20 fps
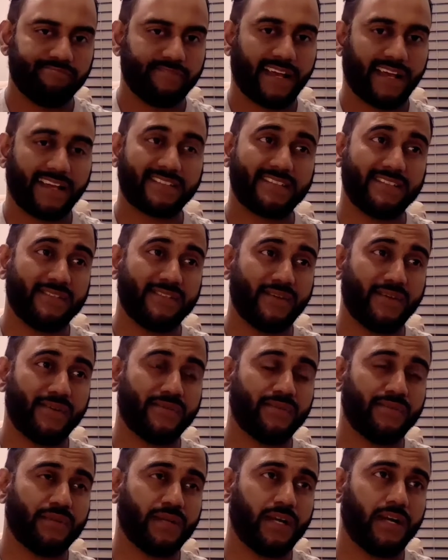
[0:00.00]
actually,
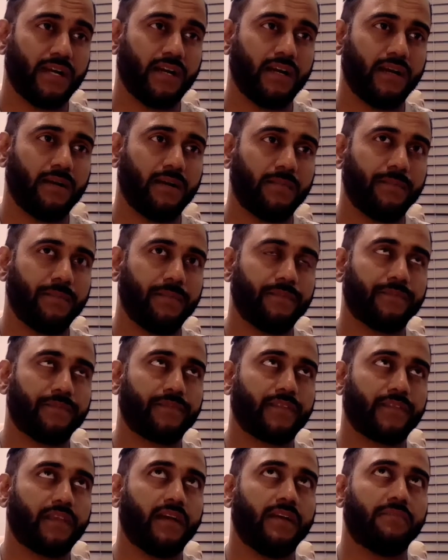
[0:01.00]
no.
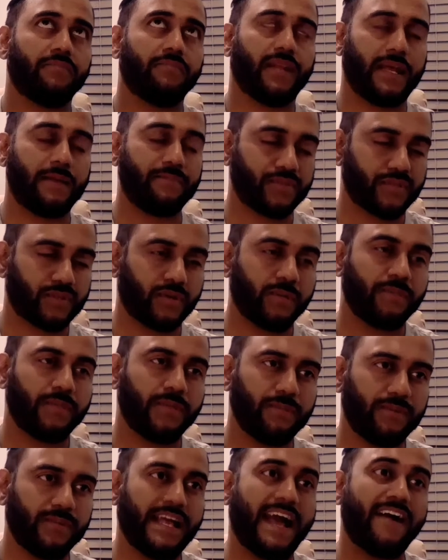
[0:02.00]
But I'm sure
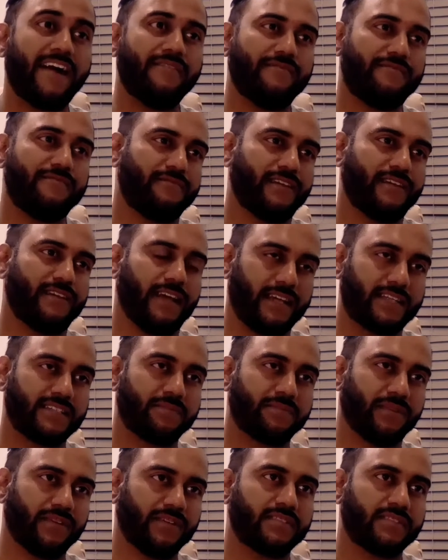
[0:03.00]
people have
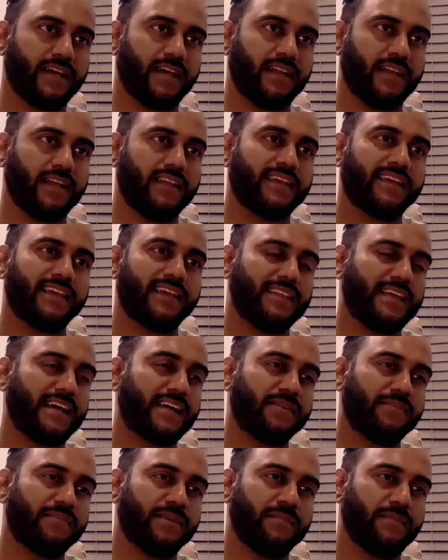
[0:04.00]
experienced that. And again, that
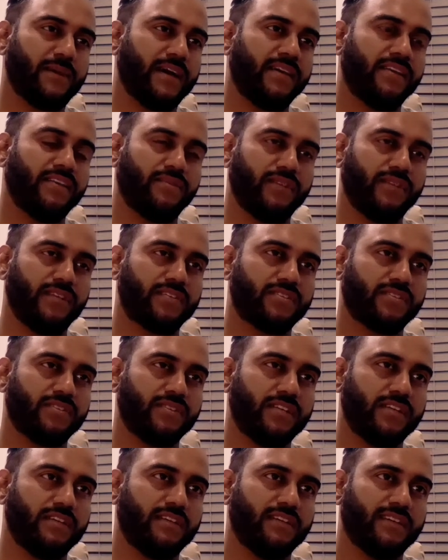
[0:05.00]
could be my unique
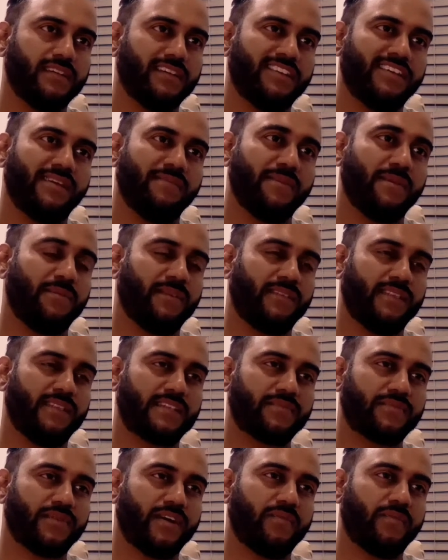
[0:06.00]
journey. And maybe
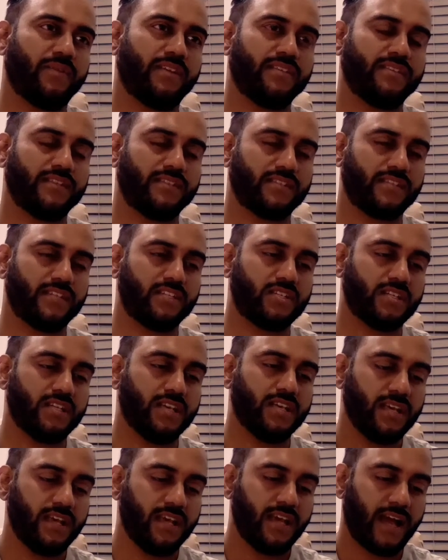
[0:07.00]
that's why I went into education.
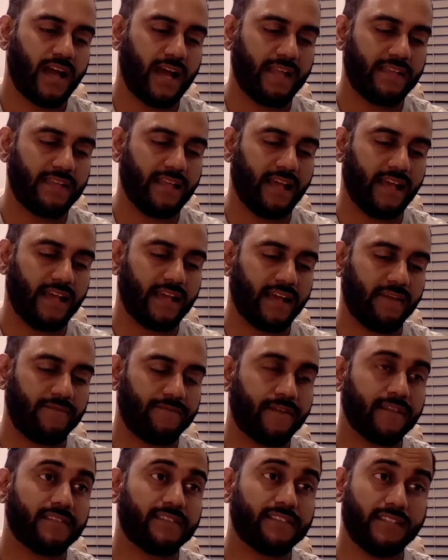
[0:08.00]
I
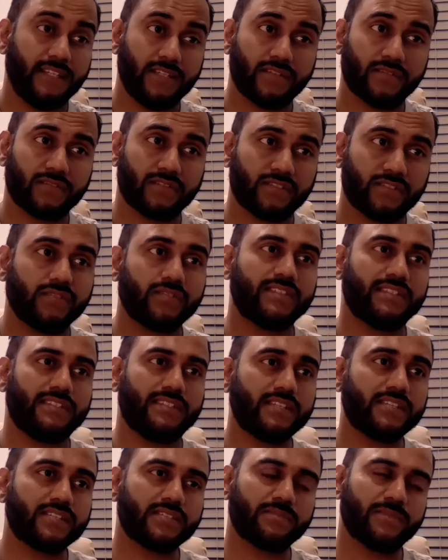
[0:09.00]
felt certain
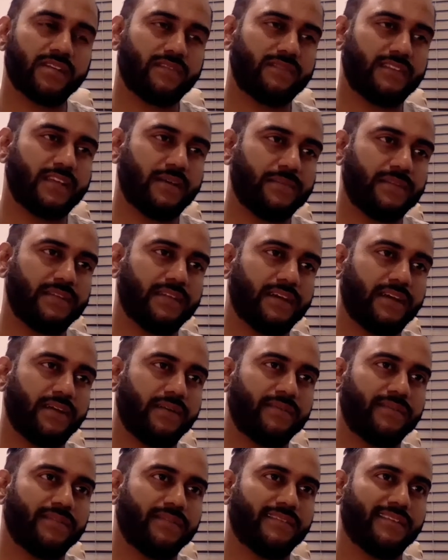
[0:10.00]
teachers might have let me
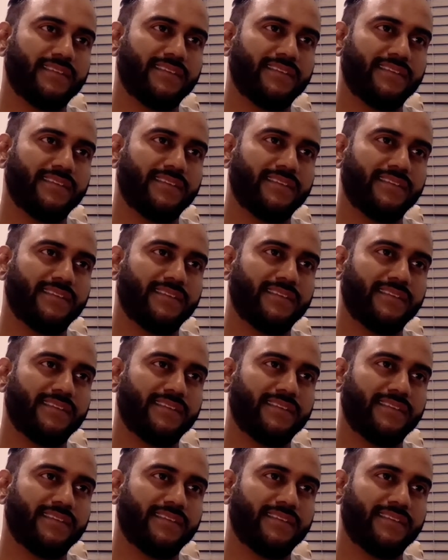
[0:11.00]
down,